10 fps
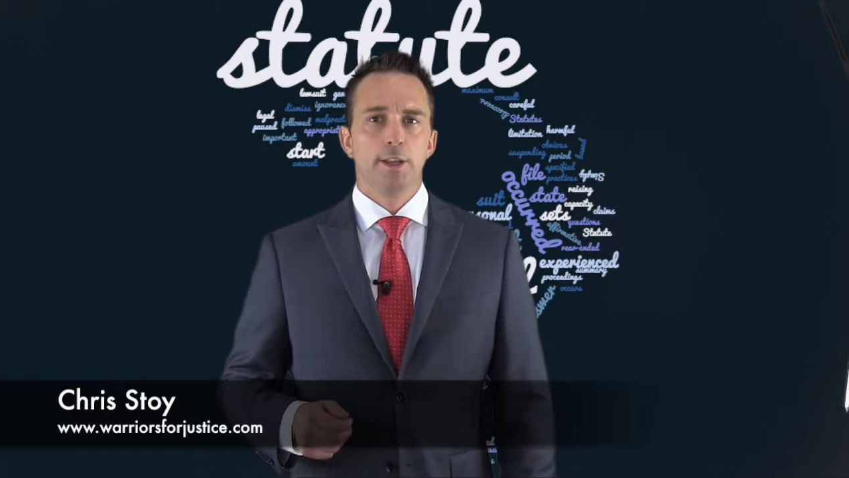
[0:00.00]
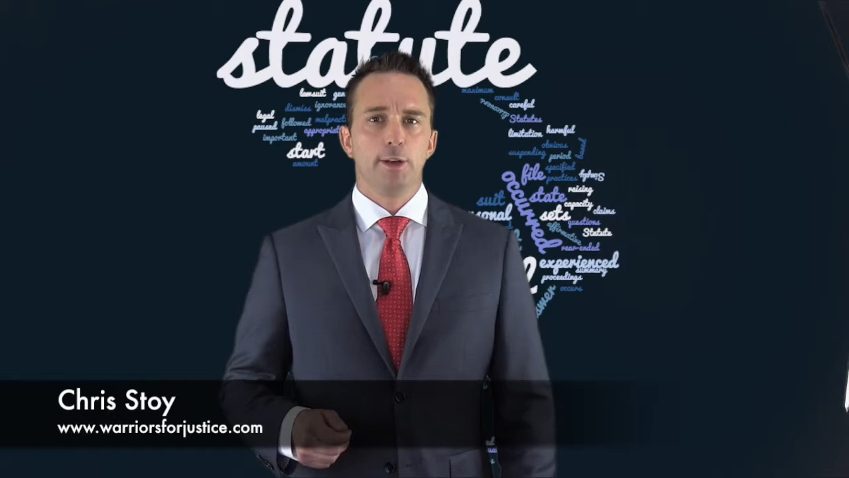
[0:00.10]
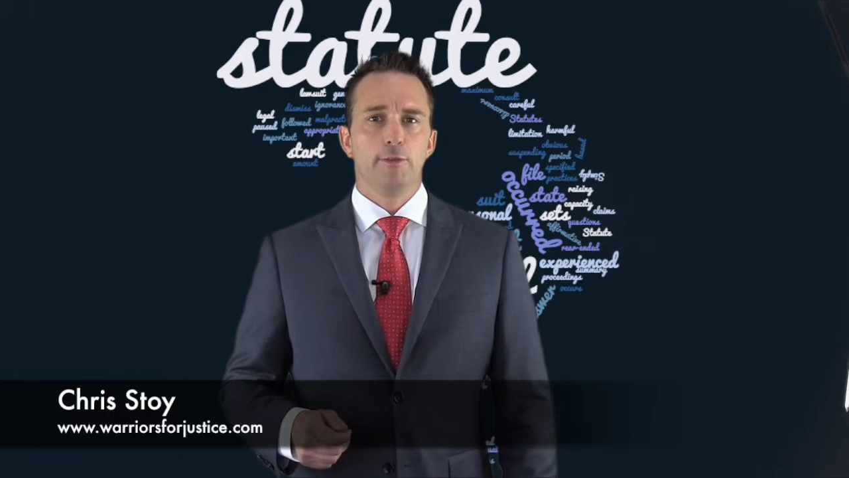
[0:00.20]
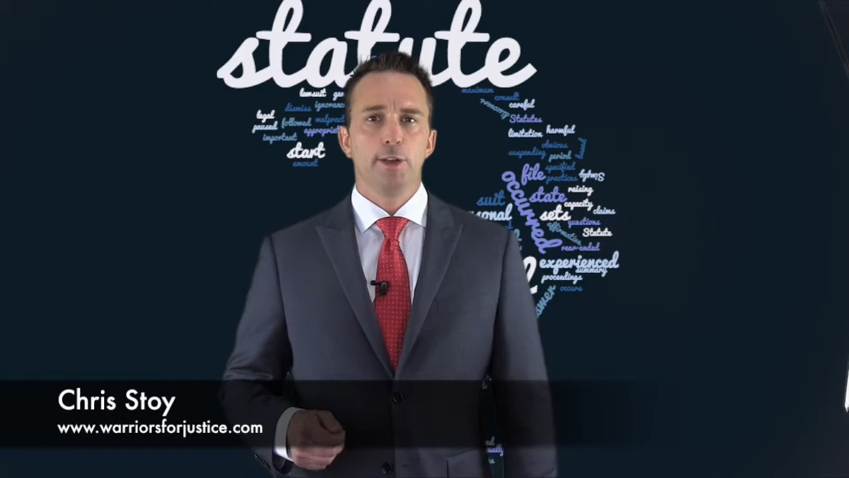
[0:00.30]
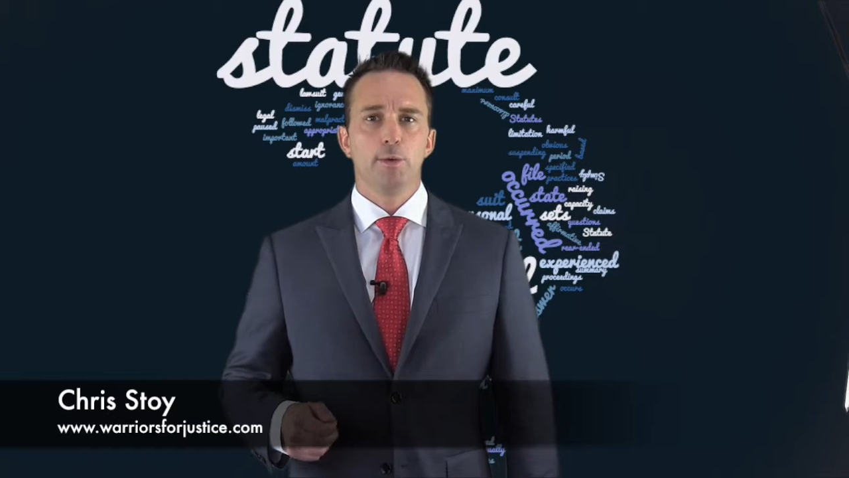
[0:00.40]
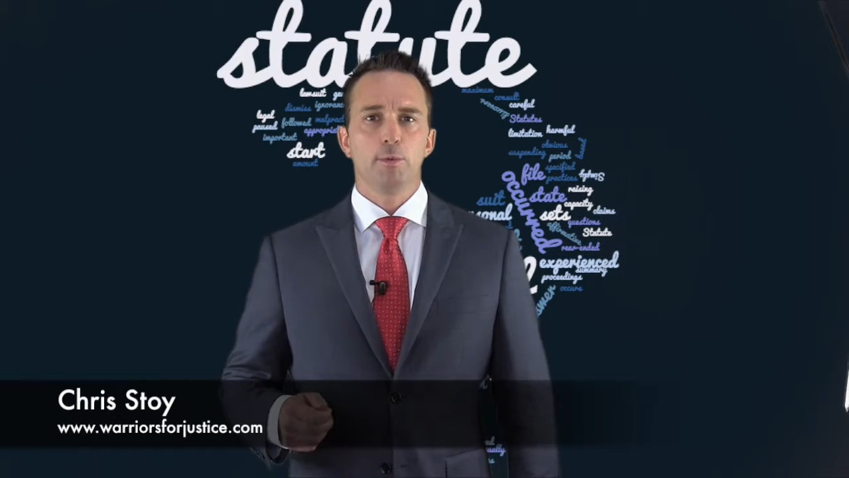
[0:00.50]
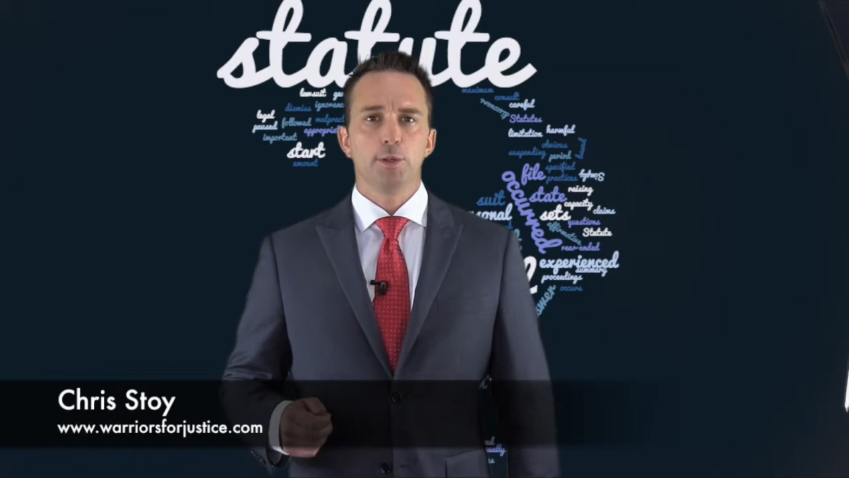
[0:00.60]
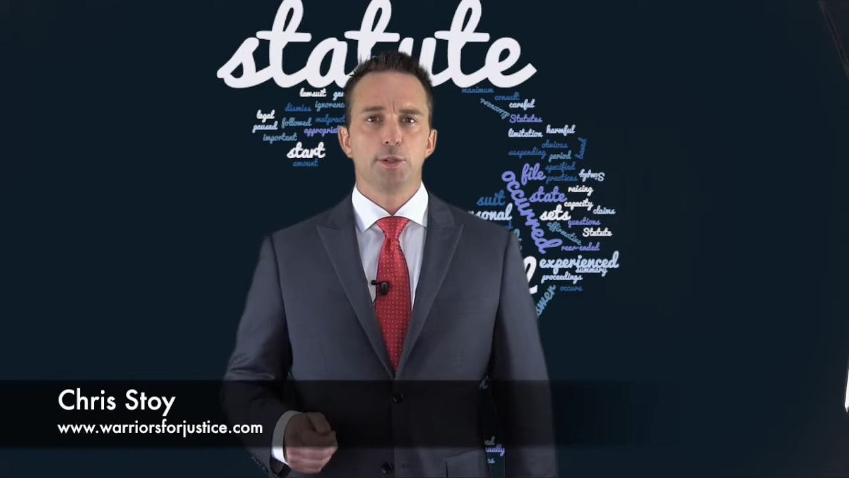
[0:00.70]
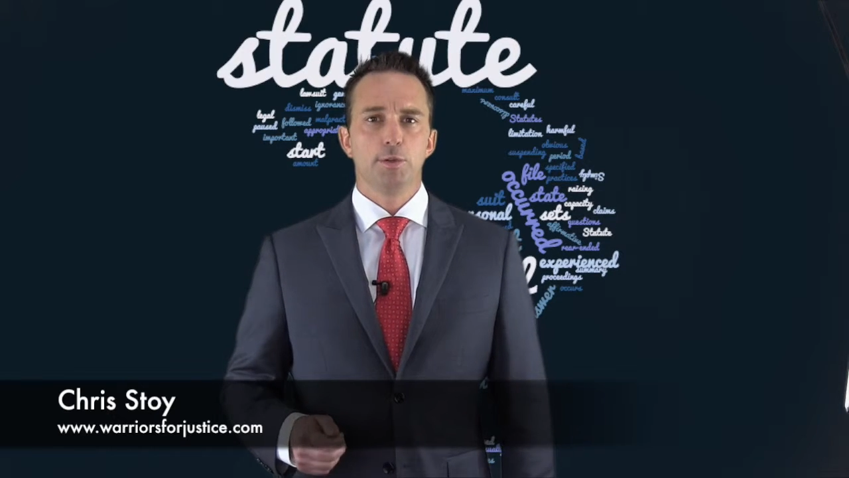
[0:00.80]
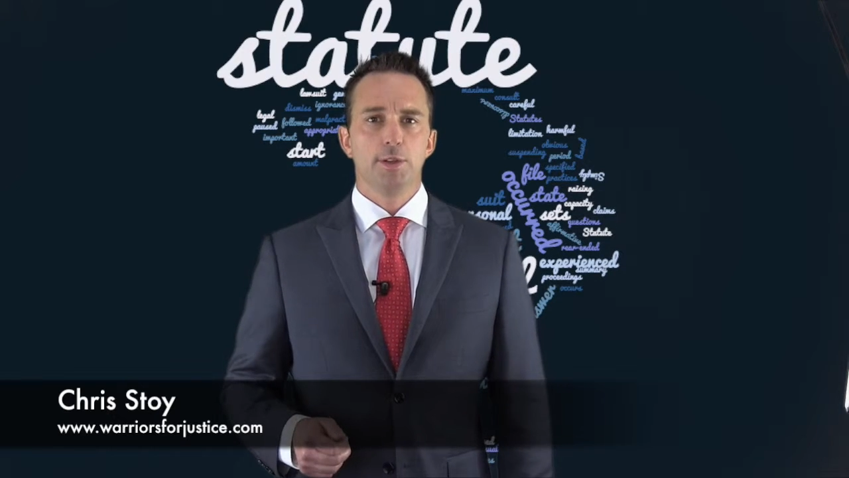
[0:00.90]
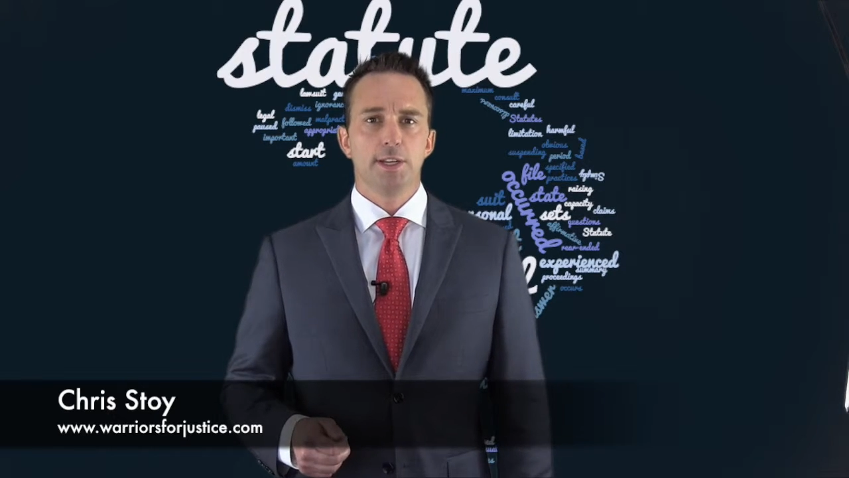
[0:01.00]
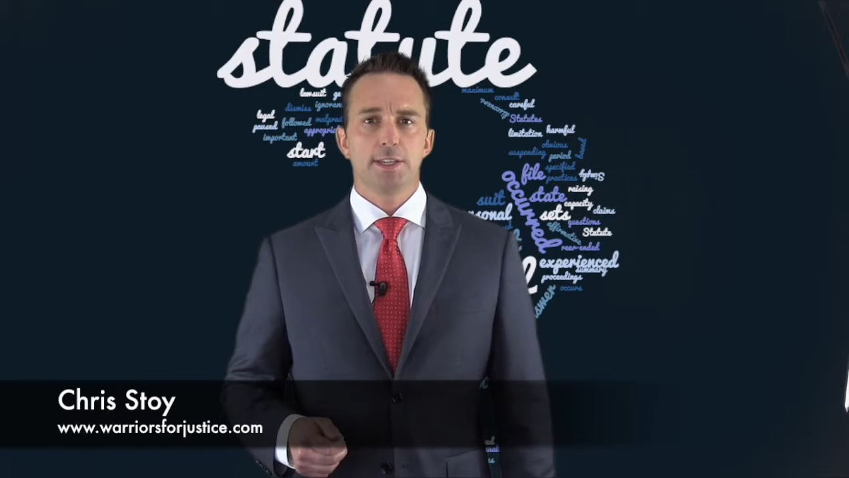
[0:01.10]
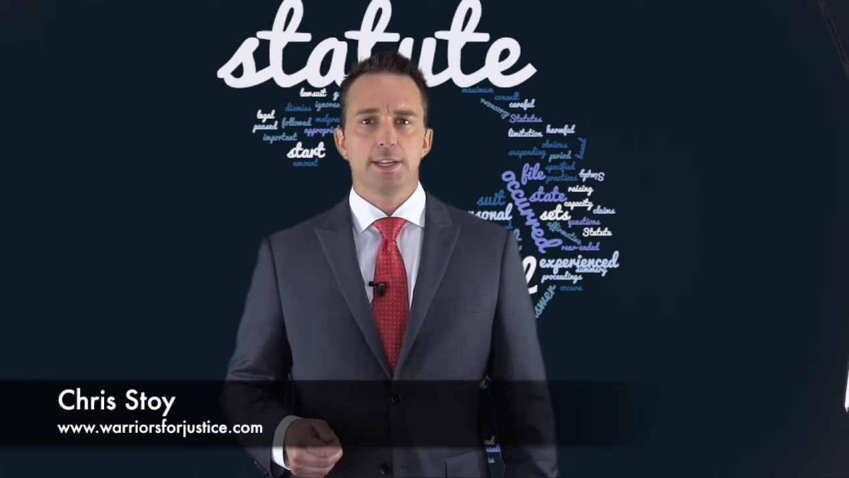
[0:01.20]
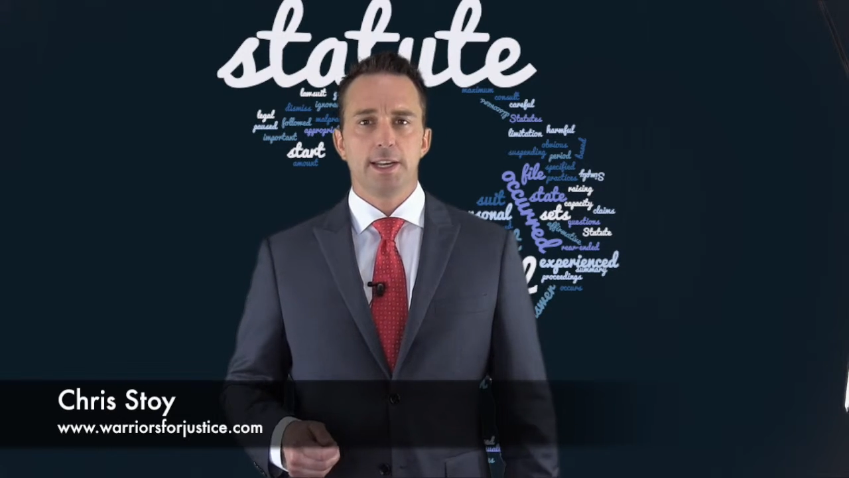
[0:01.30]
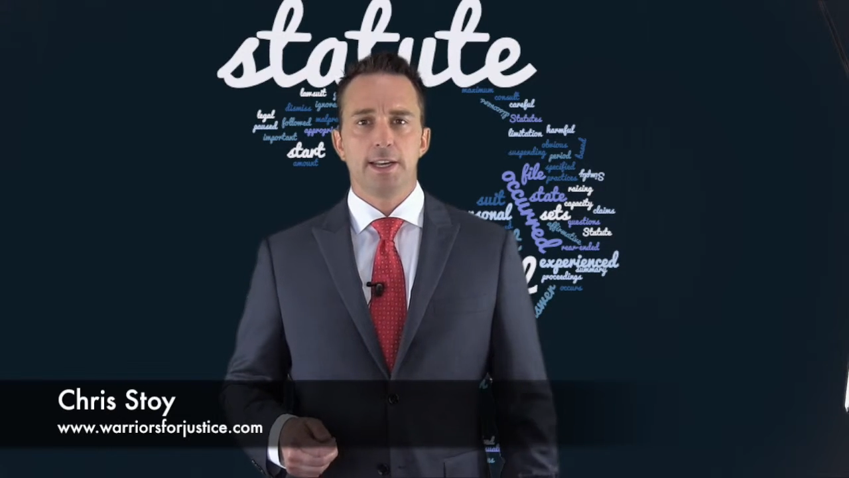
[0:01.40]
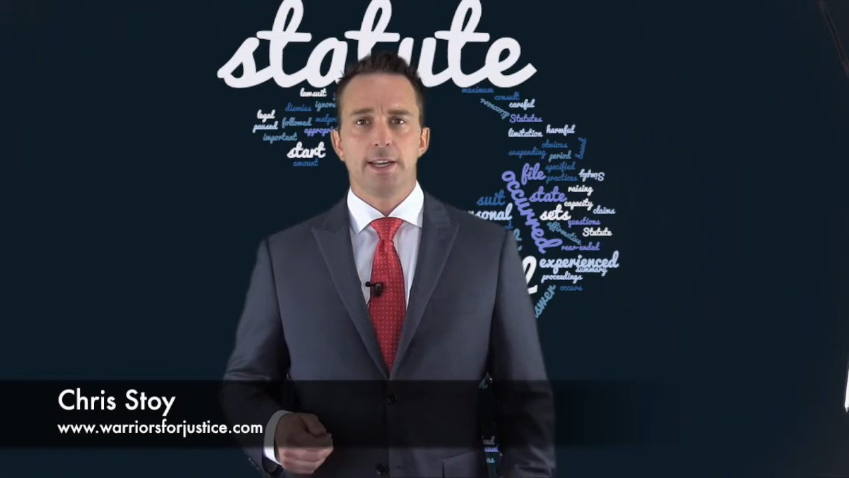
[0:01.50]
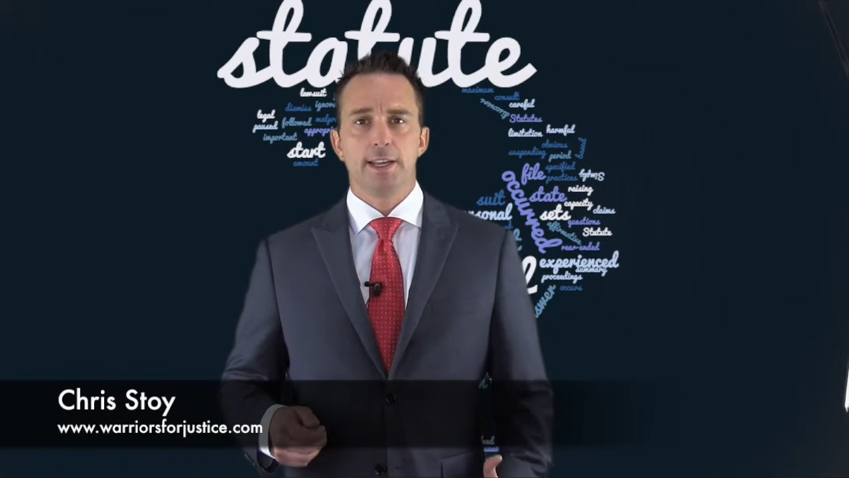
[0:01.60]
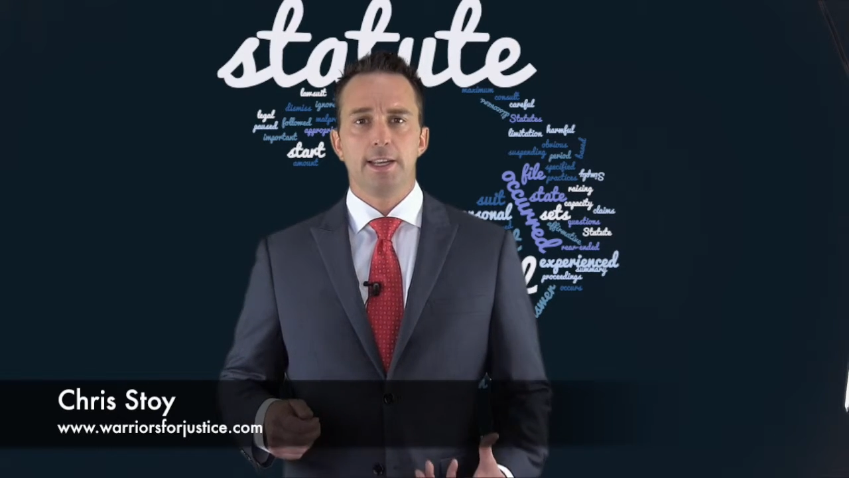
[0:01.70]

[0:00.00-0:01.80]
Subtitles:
The defendant will do this in